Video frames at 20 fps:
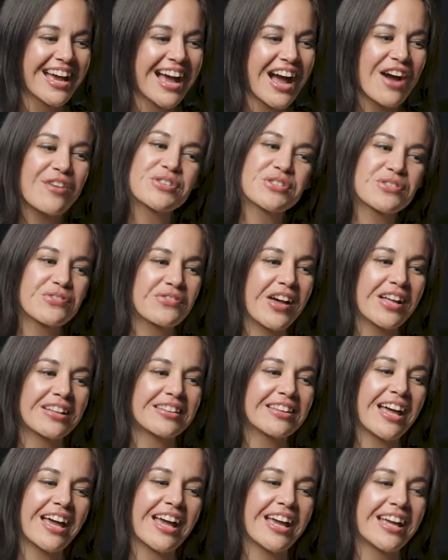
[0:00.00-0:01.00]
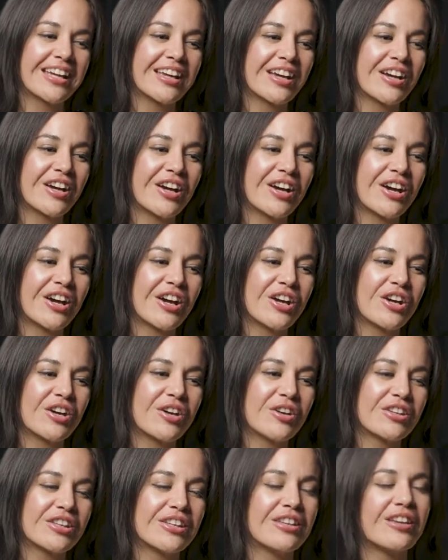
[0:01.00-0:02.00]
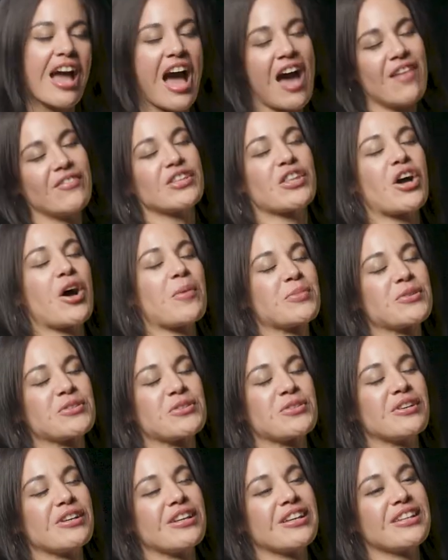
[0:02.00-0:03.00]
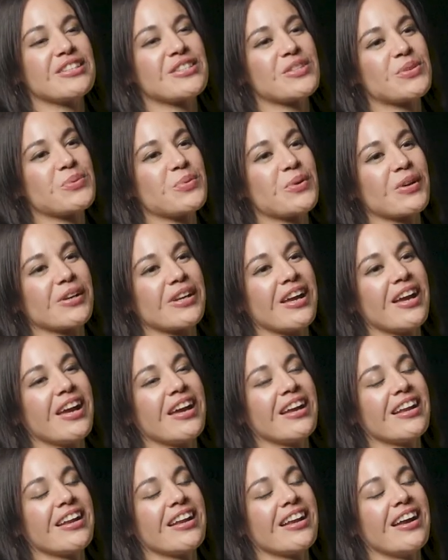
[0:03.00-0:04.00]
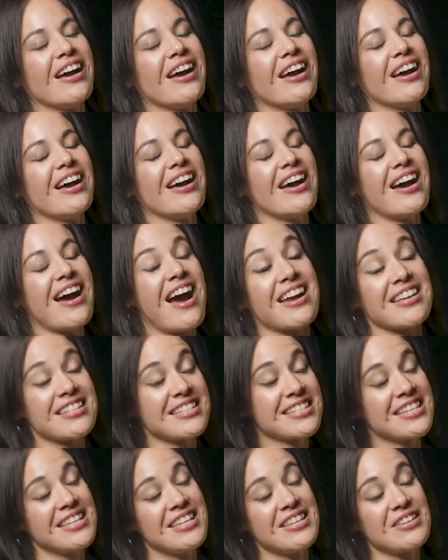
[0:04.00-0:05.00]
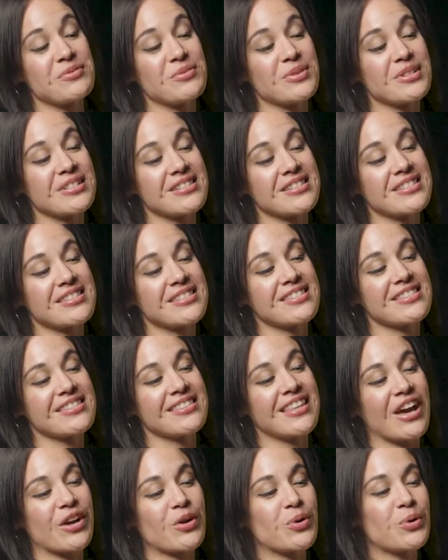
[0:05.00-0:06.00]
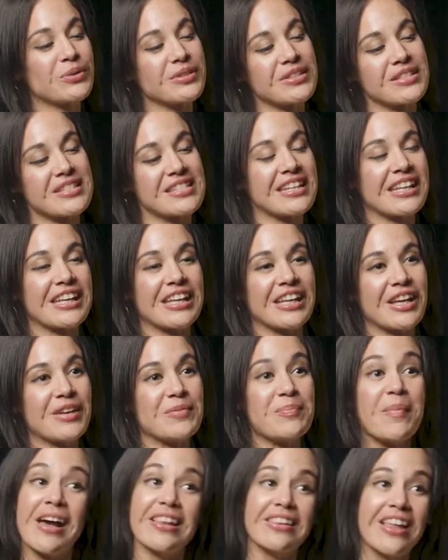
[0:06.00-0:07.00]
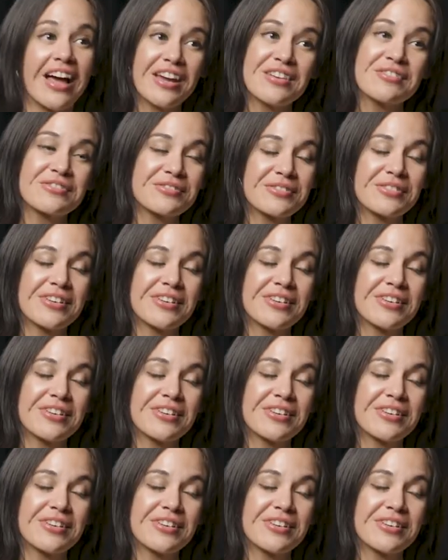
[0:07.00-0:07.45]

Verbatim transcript: I always felt like having the opportunity to work at INT was that golden ticket in my life.